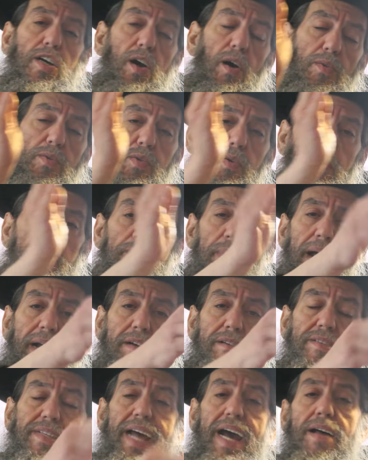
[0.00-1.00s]
Go to a
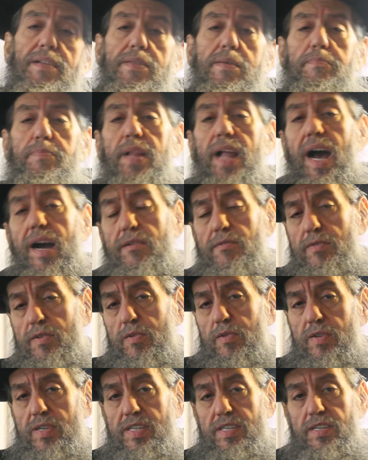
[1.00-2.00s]
baker down the block or
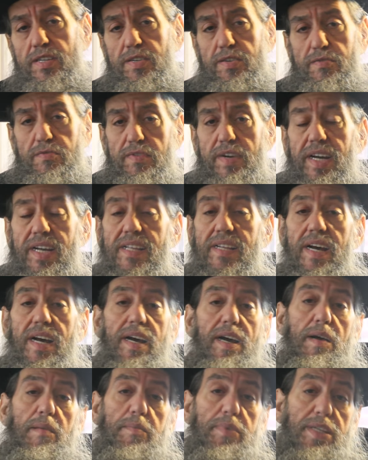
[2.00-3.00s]
across the street.
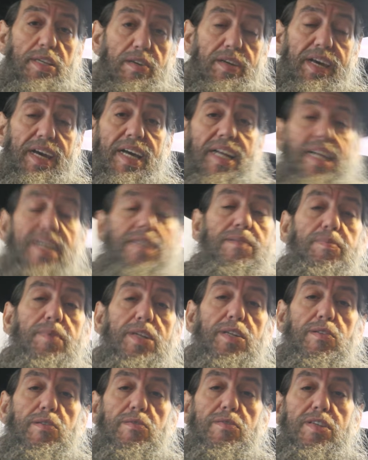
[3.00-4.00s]
But you can't ask me
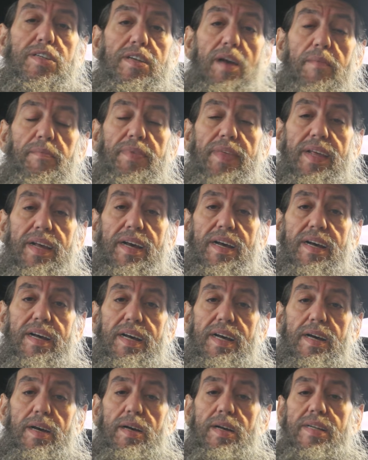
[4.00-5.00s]
to do something
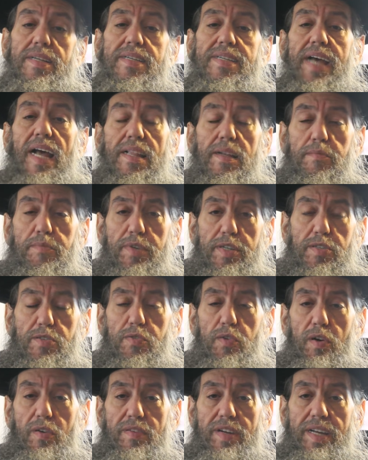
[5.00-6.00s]

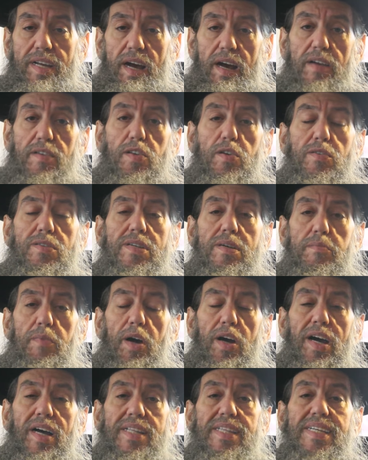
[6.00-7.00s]
celebratory, using
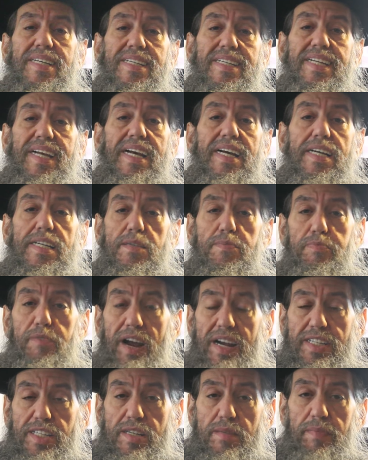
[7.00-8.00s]
my artistic
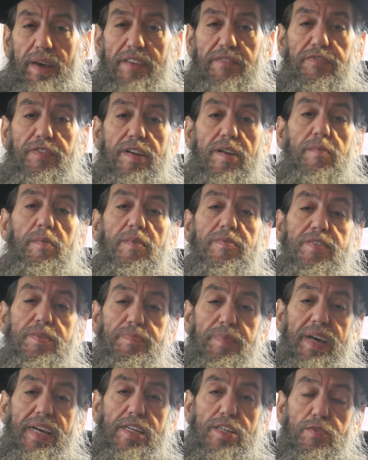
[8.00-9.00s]
expression, my freedom of
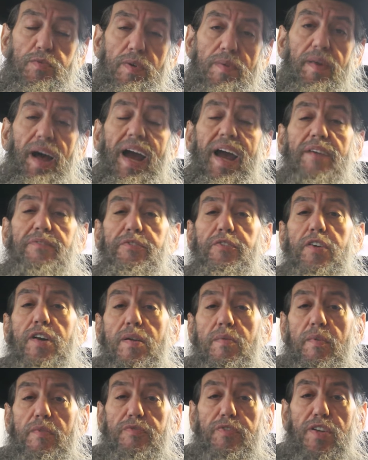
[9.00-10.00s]
speech, when I have
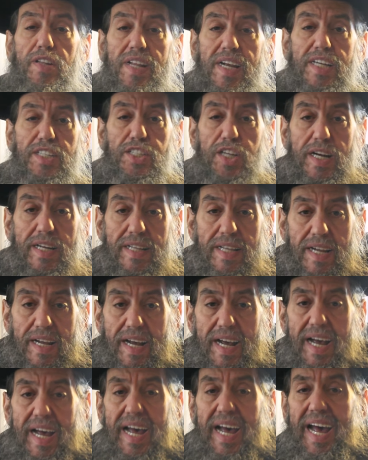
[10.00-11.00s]
freedom of religion.
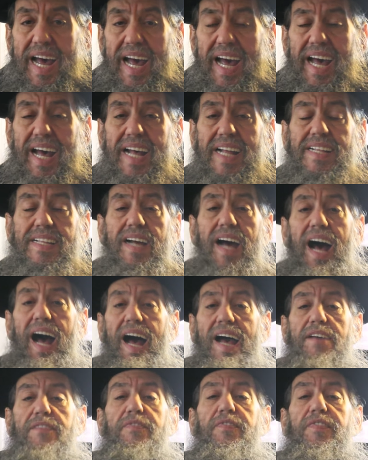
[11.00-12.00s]
And I